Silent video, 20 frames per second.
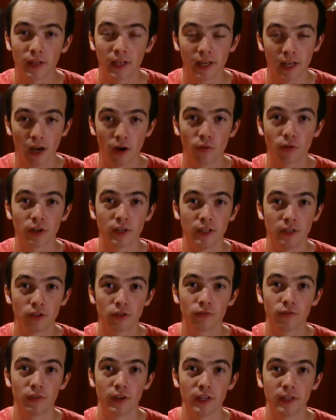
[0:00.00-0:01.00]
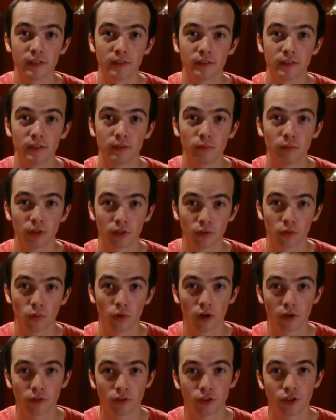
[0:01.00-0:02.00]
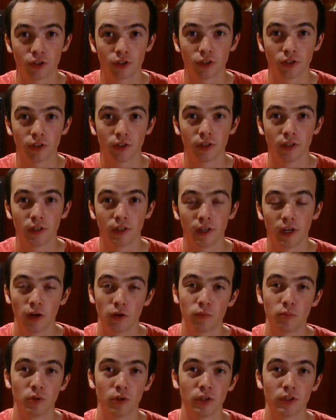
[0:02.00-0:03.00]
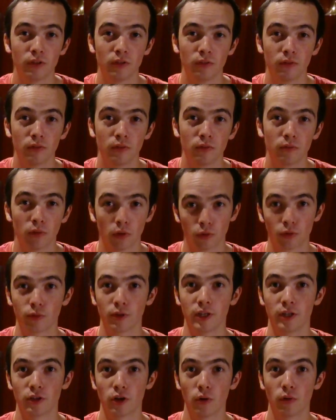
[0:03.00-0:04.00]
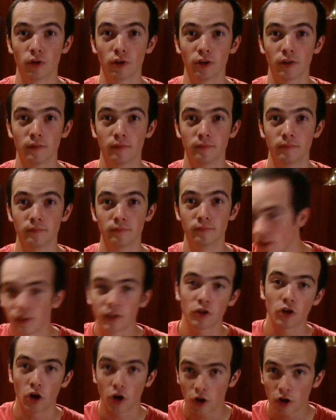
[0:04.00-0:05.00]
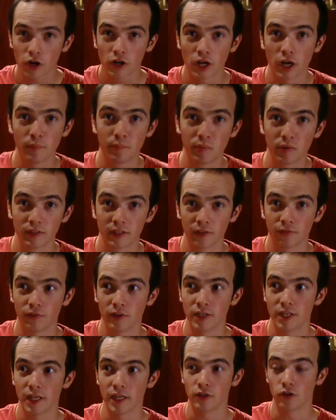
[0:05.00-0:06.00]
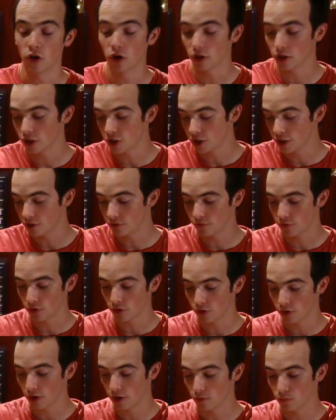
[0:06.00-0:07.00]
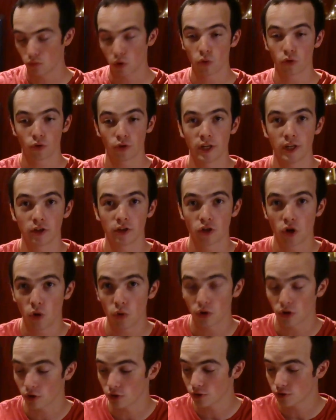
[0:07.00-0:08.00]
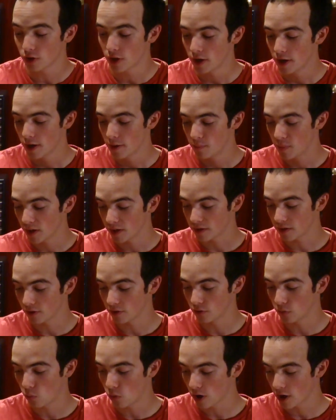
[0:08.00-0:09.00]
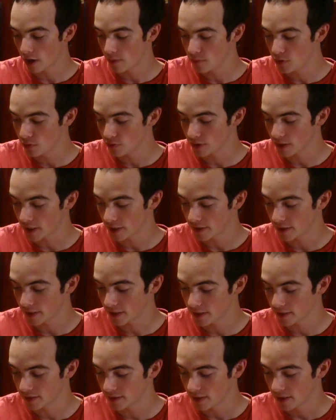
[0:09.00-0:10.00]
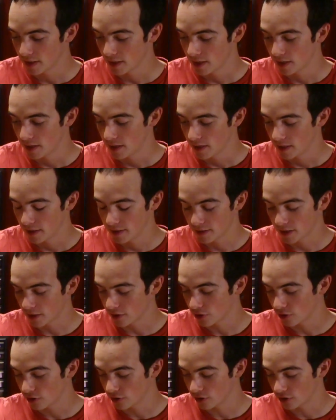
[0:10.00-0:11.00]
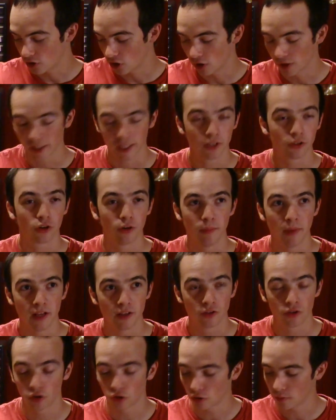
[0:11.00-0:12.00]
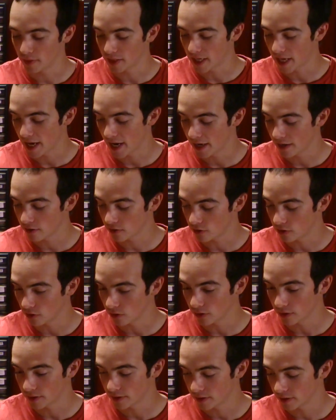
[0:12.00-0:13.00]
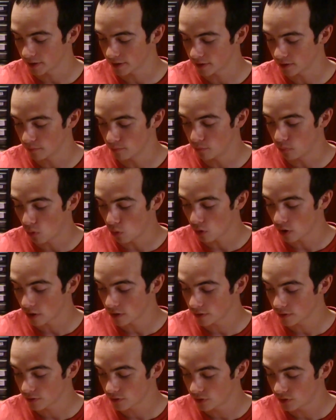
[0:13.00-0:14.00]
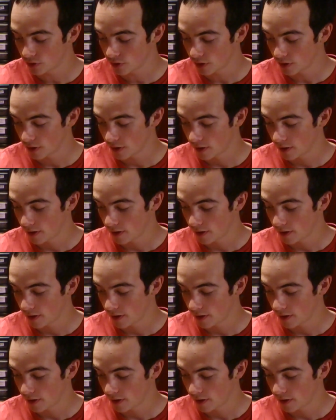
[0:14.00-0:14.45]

and how to interface with the quadrature, output, rotary encoder. There are a couple different technologies for uh, rotary encoders, but the one I'm using I think is is either called incremental or mechanical. It's a, it's a Bourns